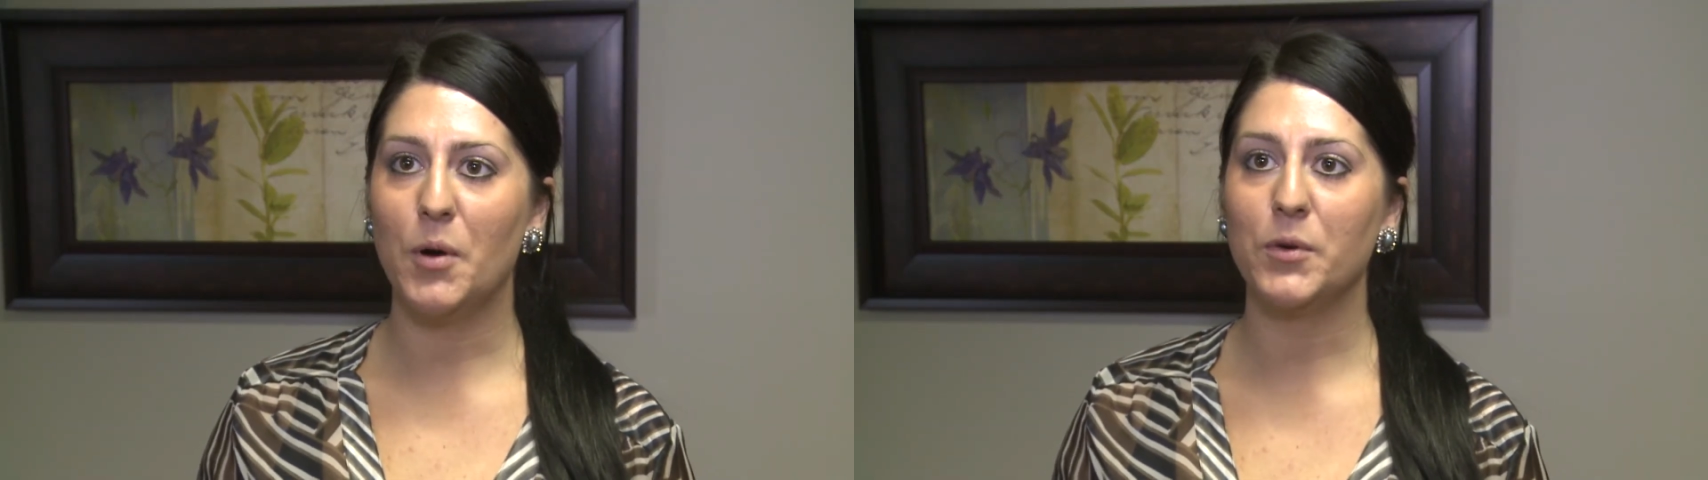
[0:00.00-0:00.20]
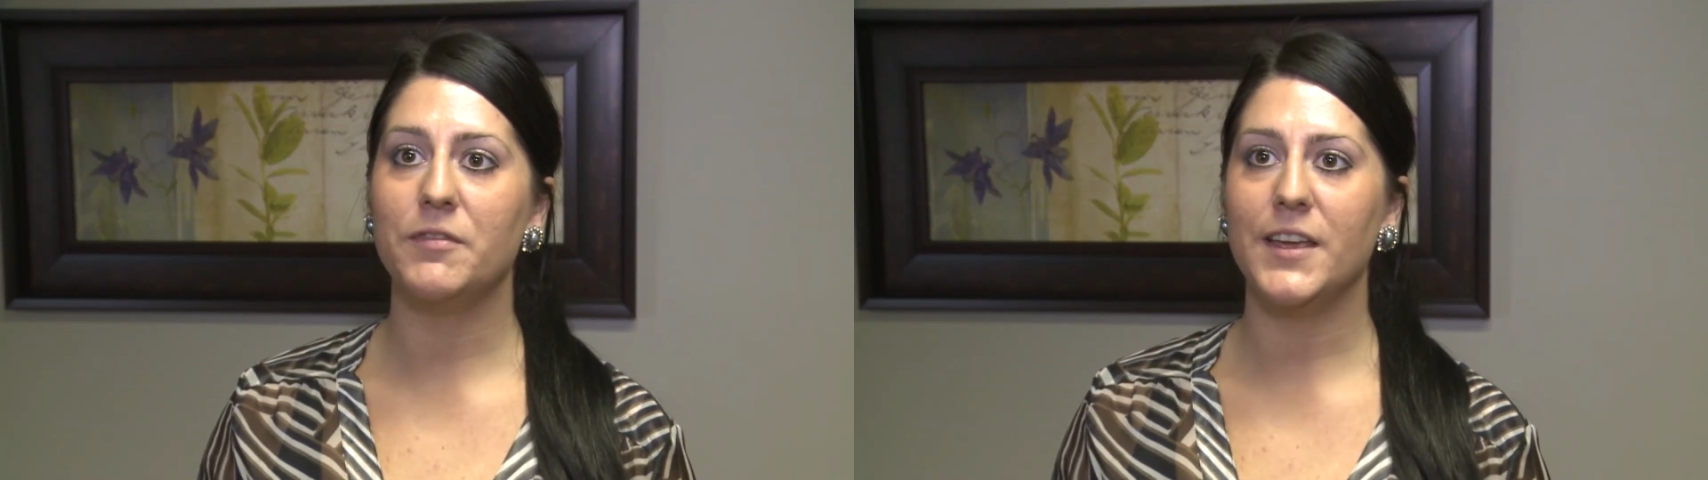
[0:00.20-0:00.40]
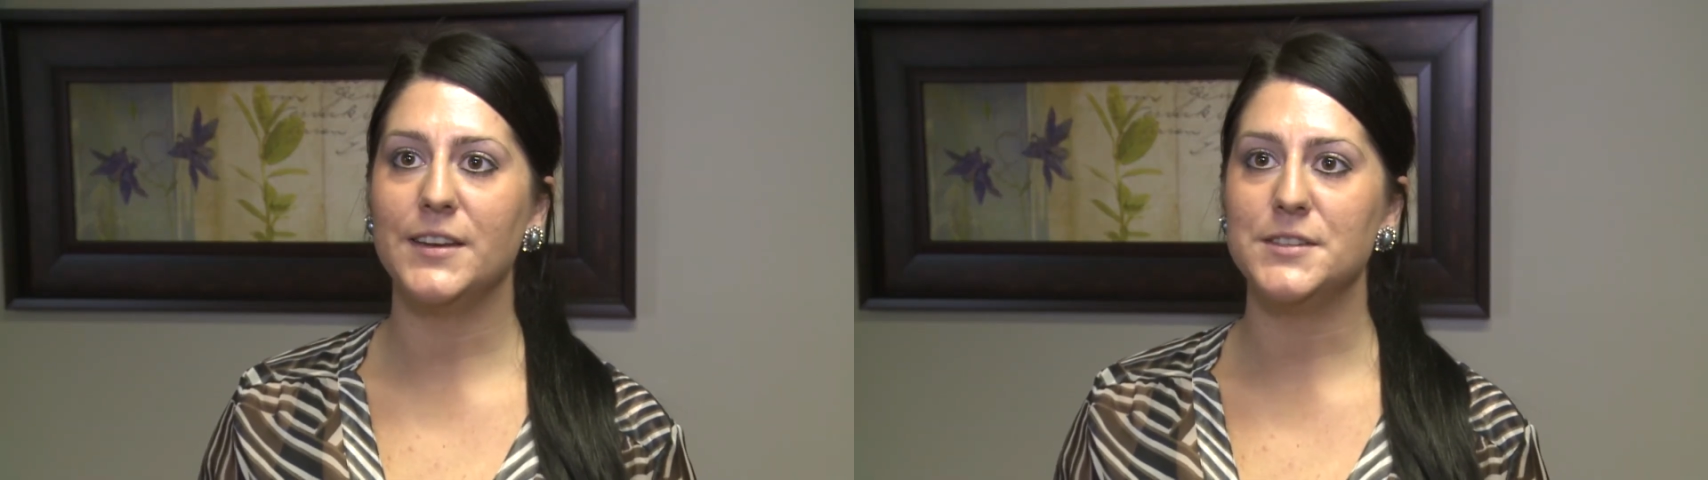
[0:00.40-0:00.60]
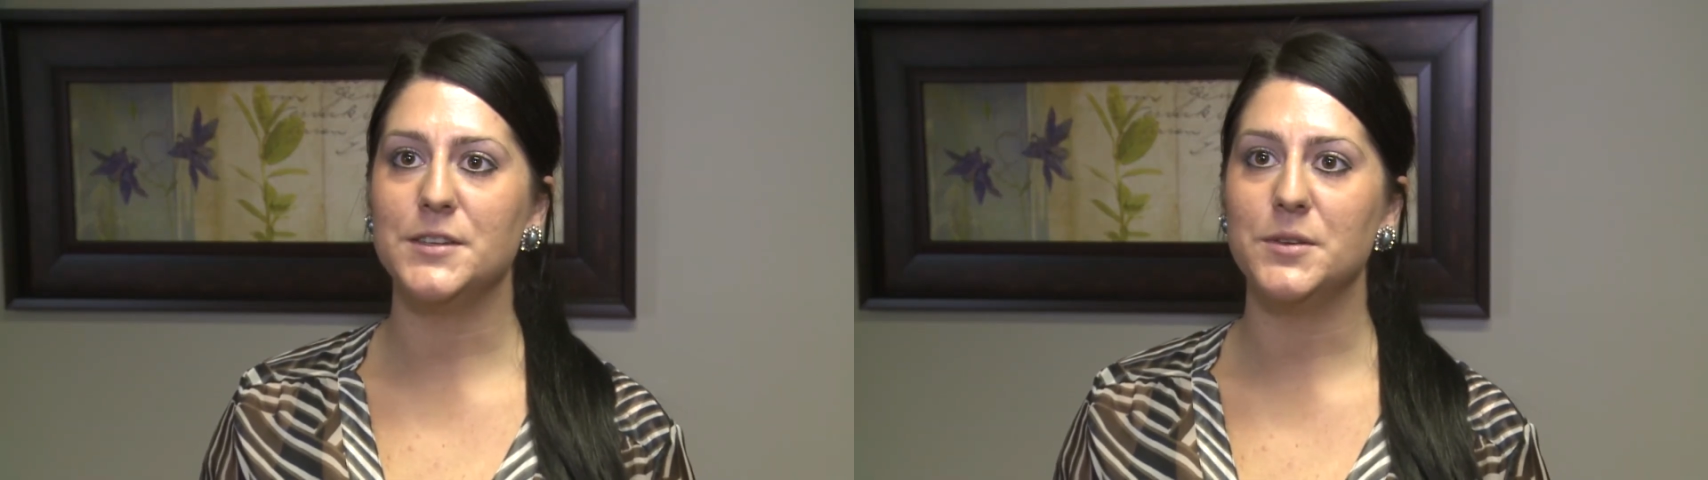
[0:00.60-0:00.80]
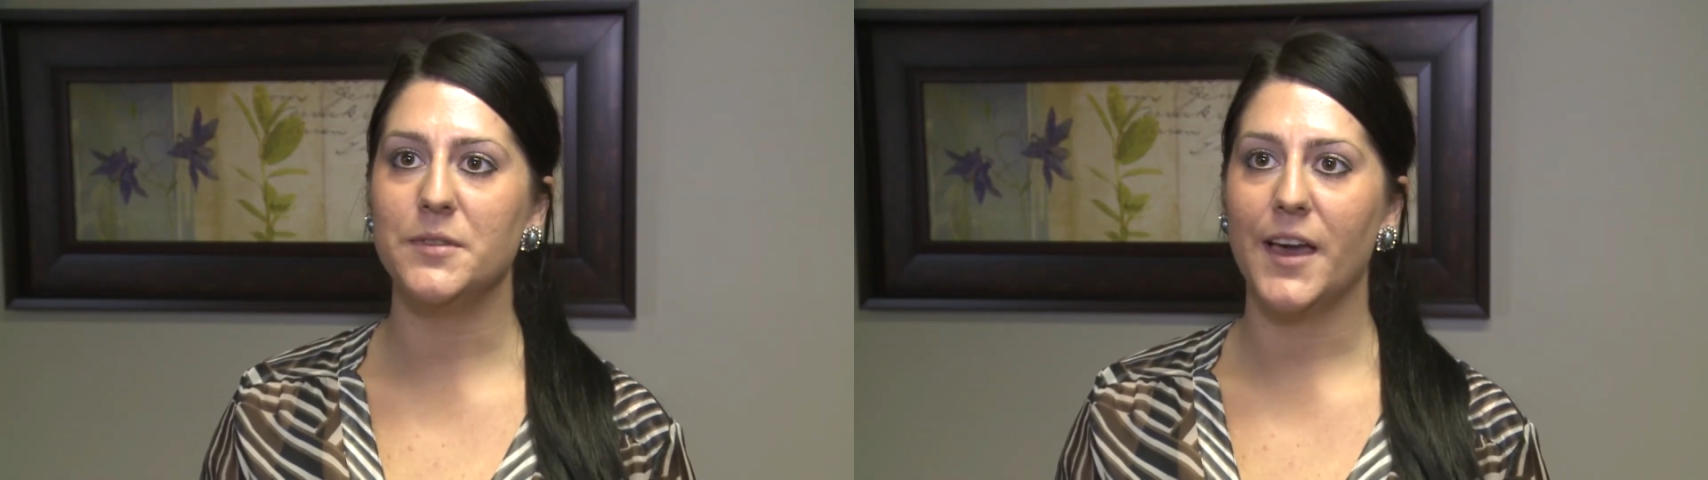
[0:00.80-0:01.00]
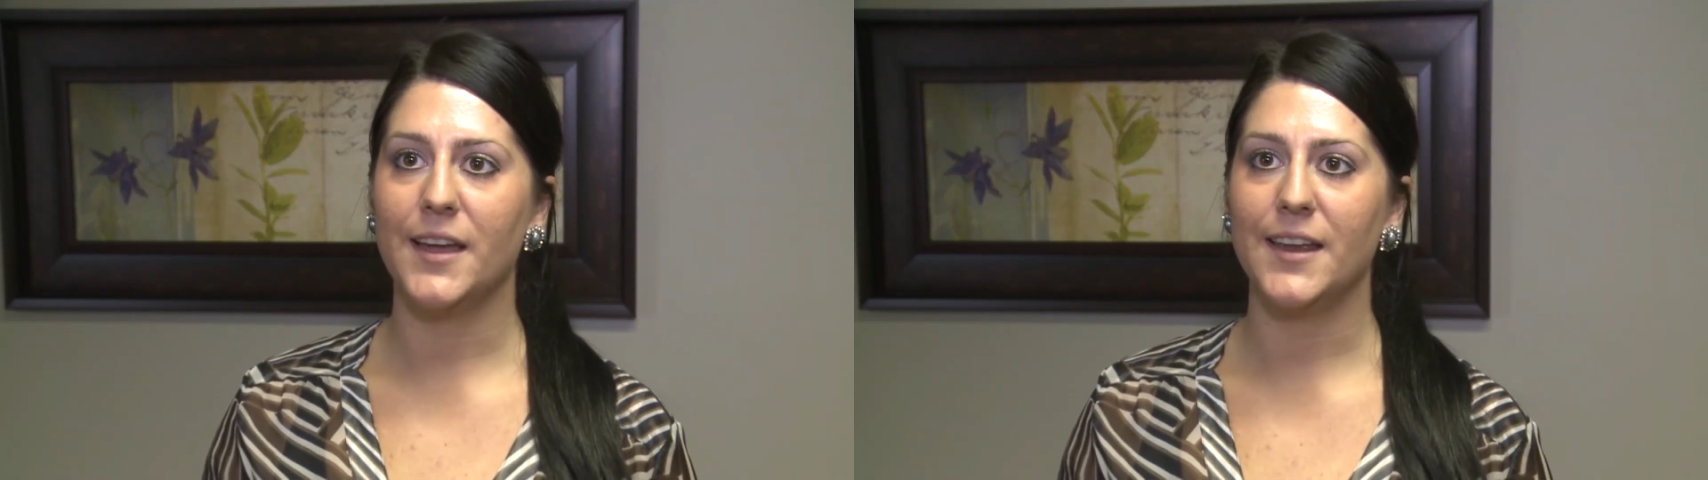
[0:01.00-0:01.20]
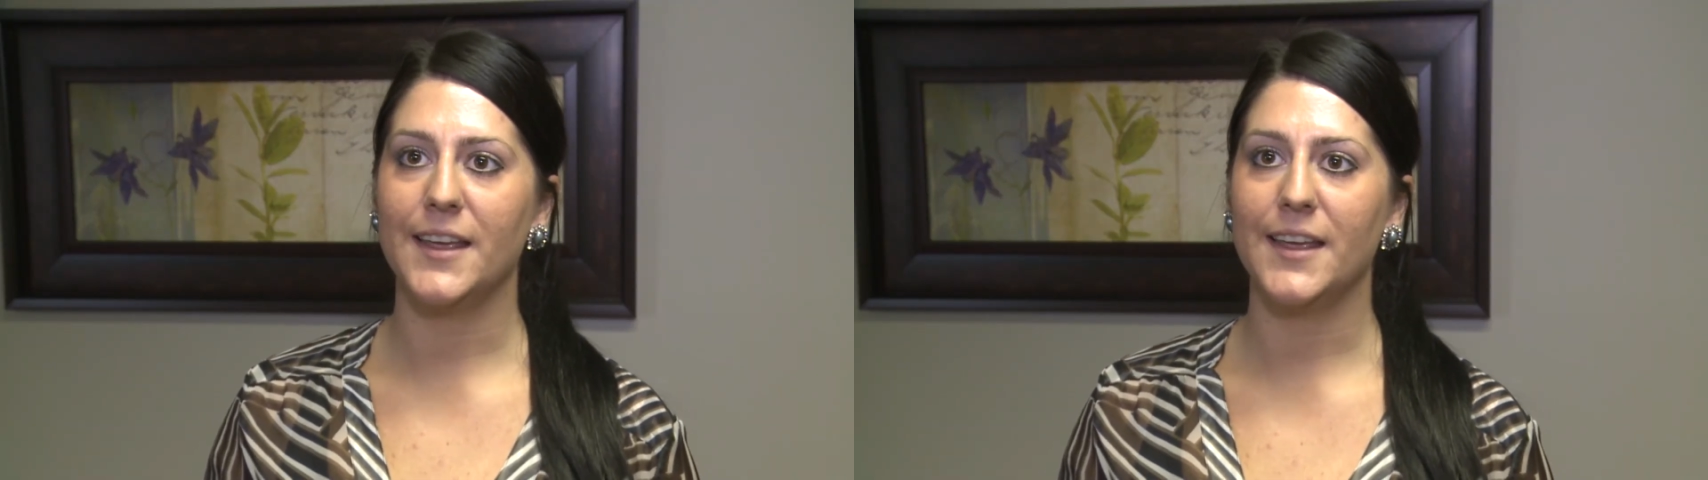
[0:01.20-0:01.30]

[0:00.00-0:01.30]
motivated to do that,